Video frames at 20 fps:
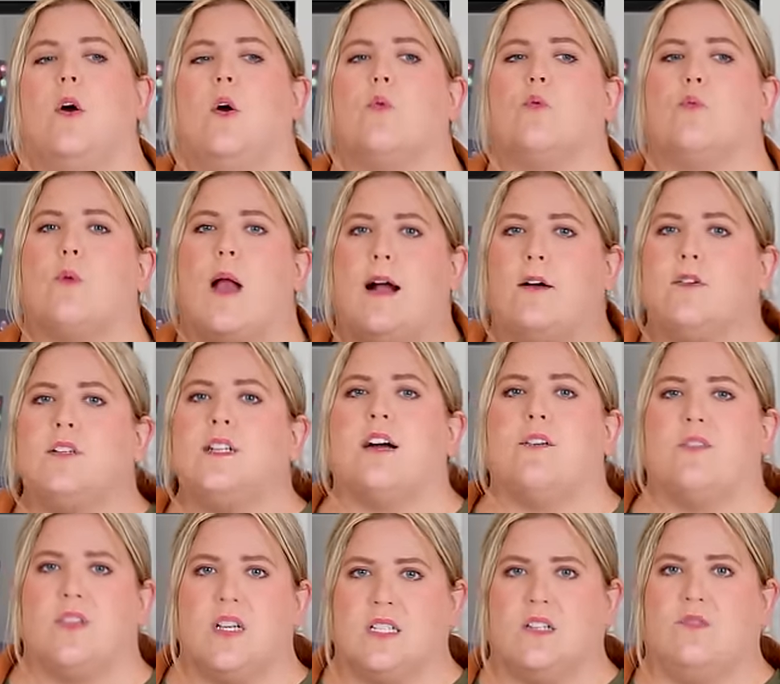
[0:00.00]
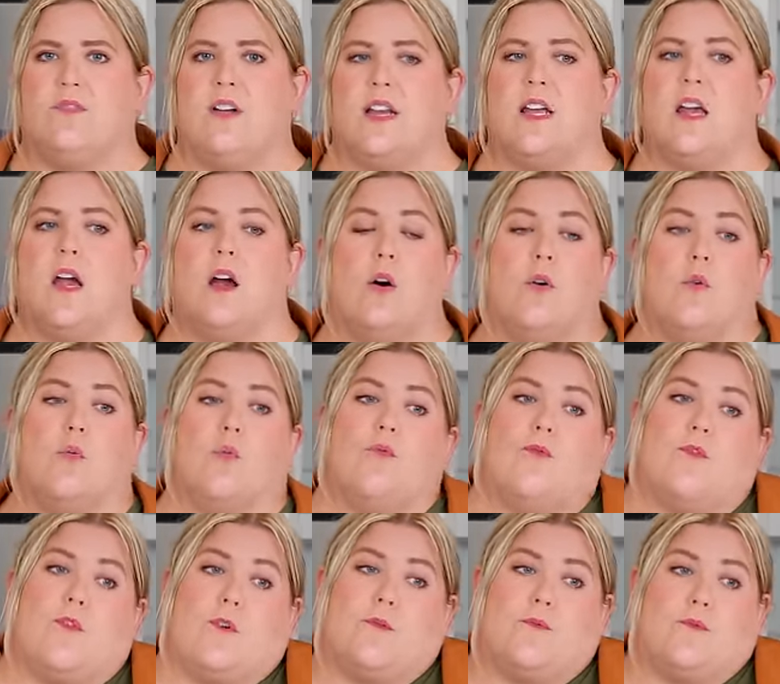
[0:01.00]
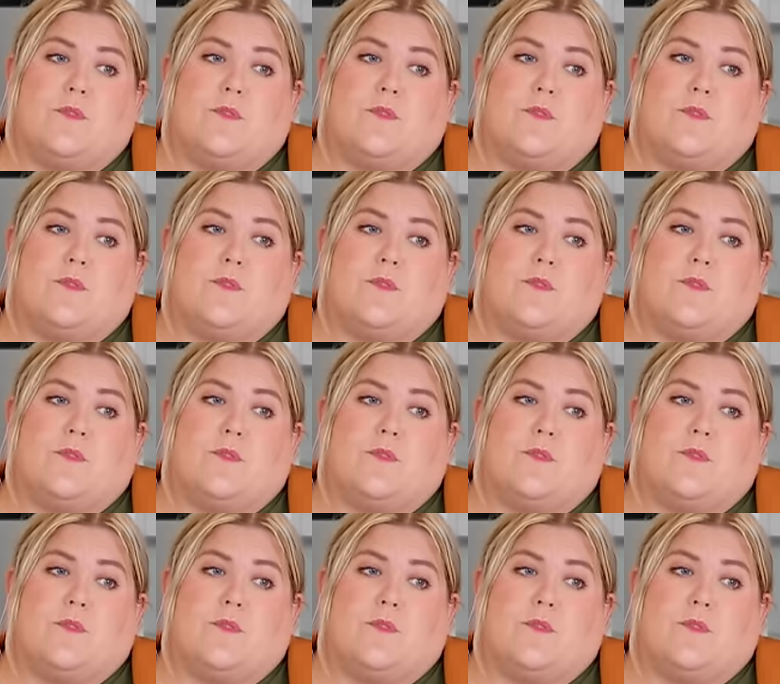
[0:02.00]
round out this video for